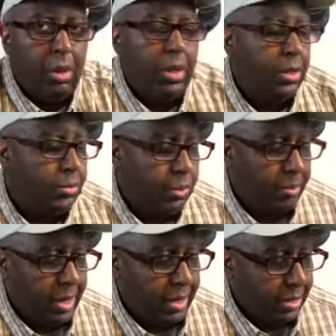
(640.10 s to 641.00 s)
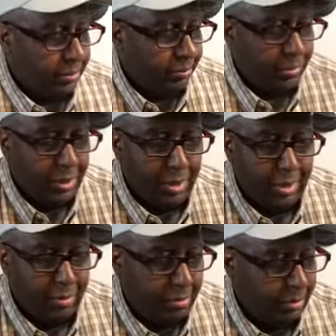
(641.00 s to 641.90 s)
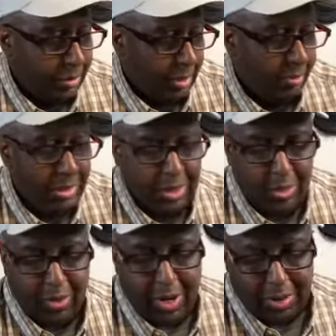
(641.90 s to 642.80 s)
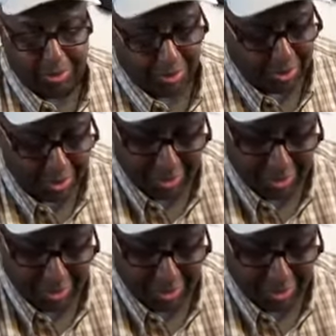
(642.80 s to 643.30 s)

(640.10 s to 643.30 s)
And we're back. Let me tell you what happened.